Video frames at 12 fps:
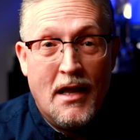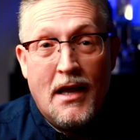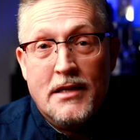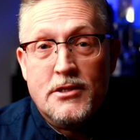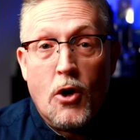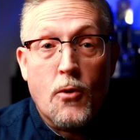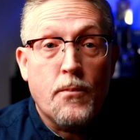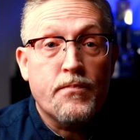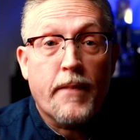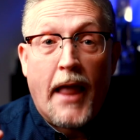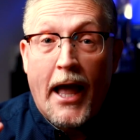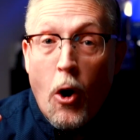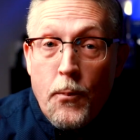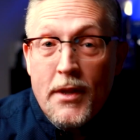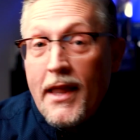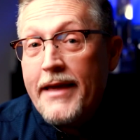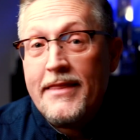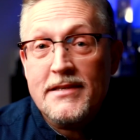So I hope you
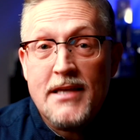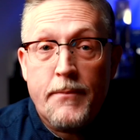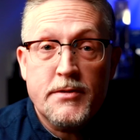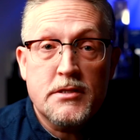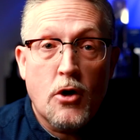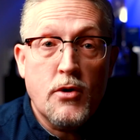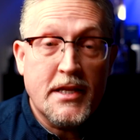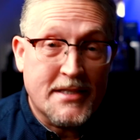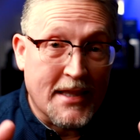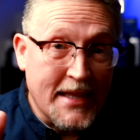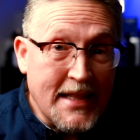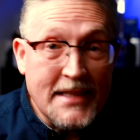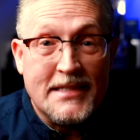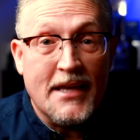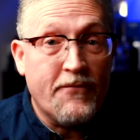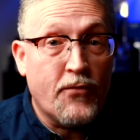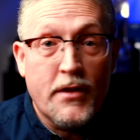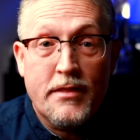like this episode. It's a little
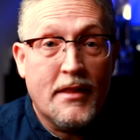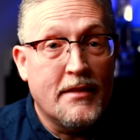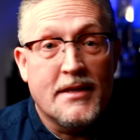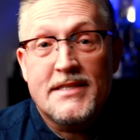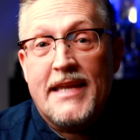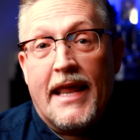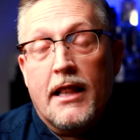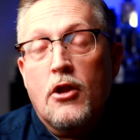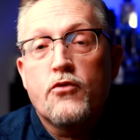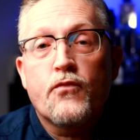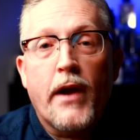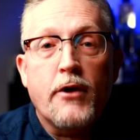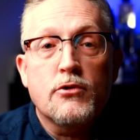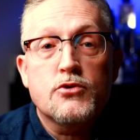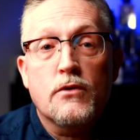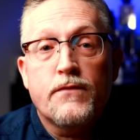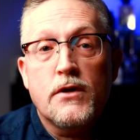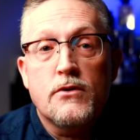different than the standalone fragrance
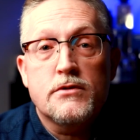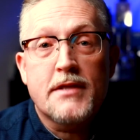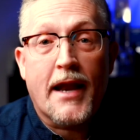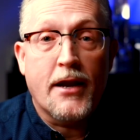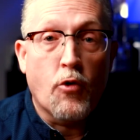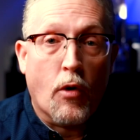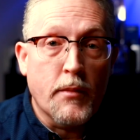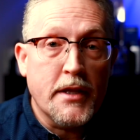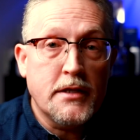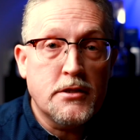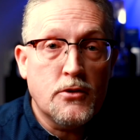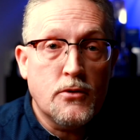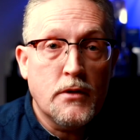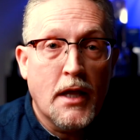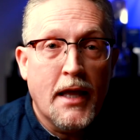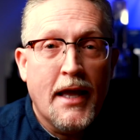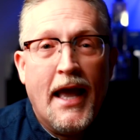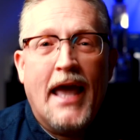reviews that I normally do.
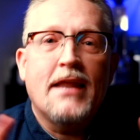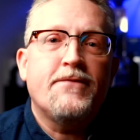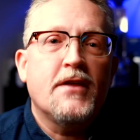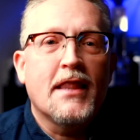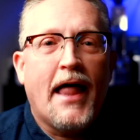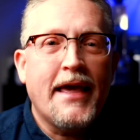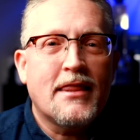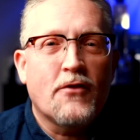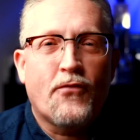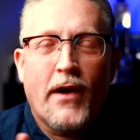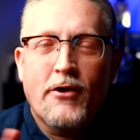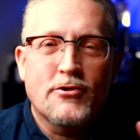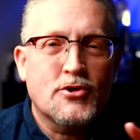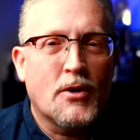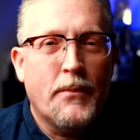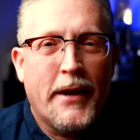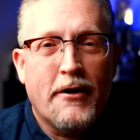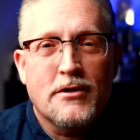And if you like the fragrance
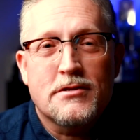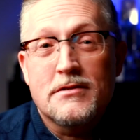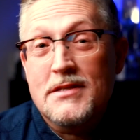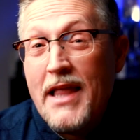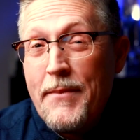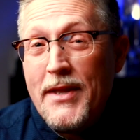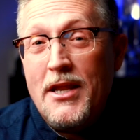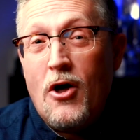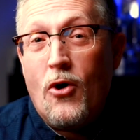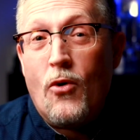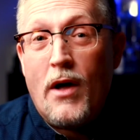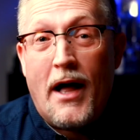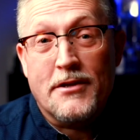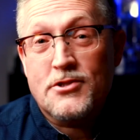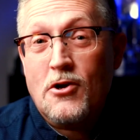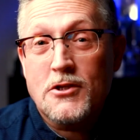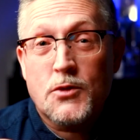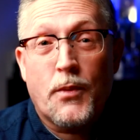comparisons, let me know. I'll
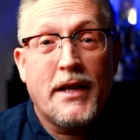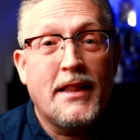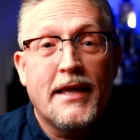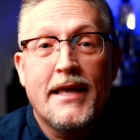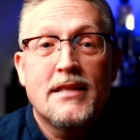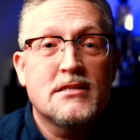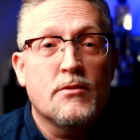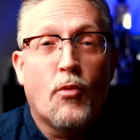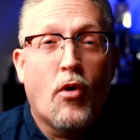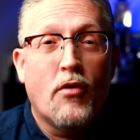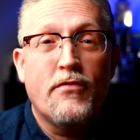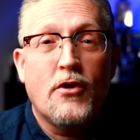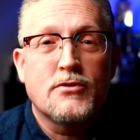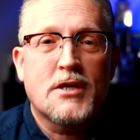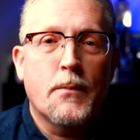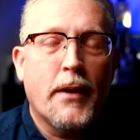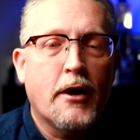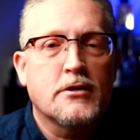start sprinkling in some more of those
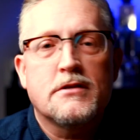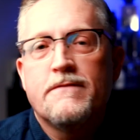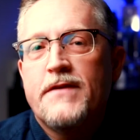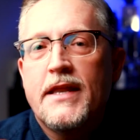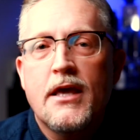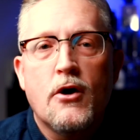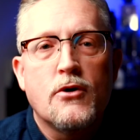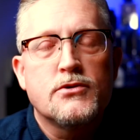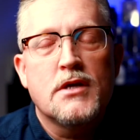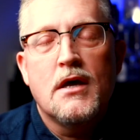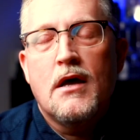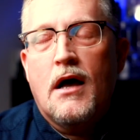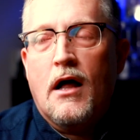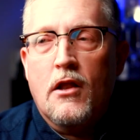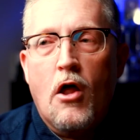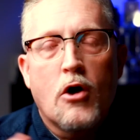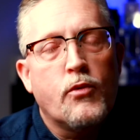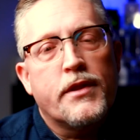comparison videos
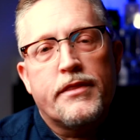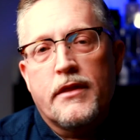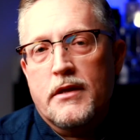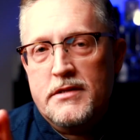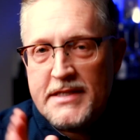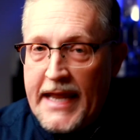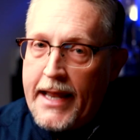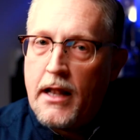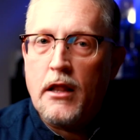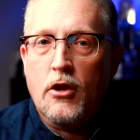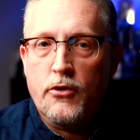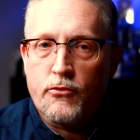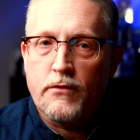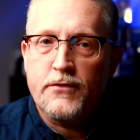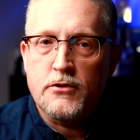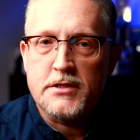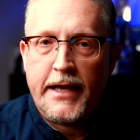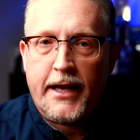along with the standalone
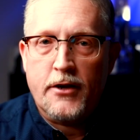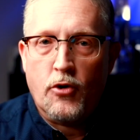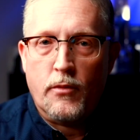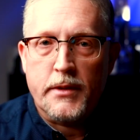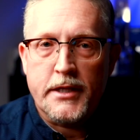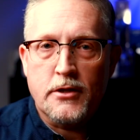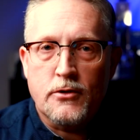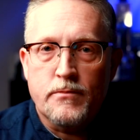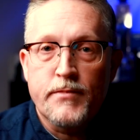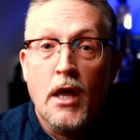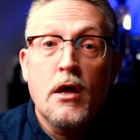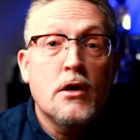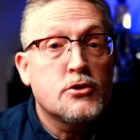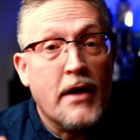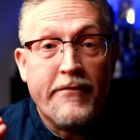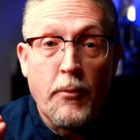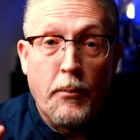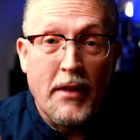reviews like I normally do. So
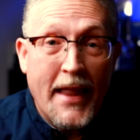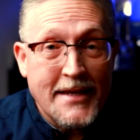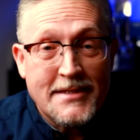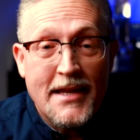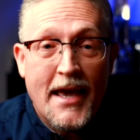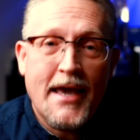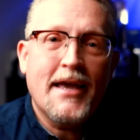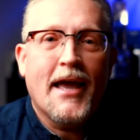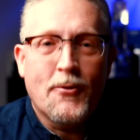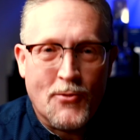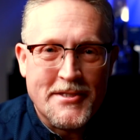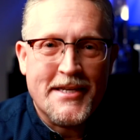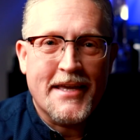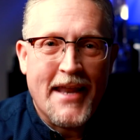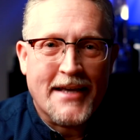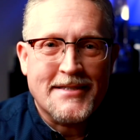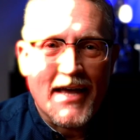have a blessed day, and we'll see you next